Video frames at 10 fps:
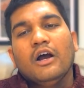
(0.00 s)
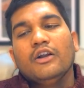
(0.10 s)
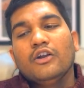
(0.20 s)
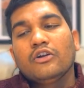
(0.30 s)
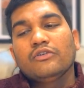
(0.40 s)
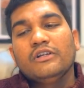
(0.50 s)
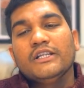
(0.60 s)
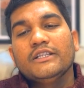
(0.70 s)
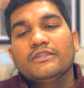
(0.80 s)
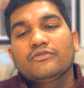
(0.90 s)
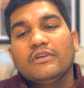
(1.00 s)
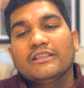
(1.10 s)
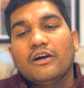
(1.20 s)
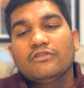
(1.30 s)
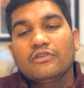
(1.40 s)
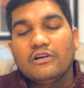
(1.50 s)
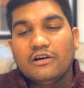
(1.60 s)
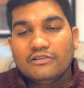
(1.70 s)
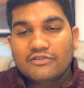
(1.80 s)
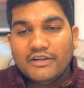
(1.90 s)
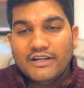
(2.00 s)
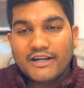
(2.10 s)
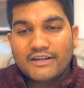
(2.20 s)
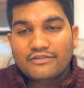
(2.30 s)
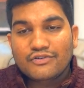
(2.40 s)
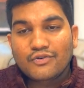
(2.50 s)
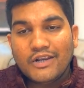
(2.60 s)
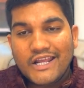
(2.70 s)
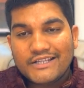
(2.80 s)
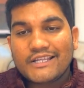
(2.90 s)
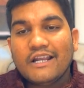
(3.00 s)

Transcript: Not only this, twelfth house also indicates solace,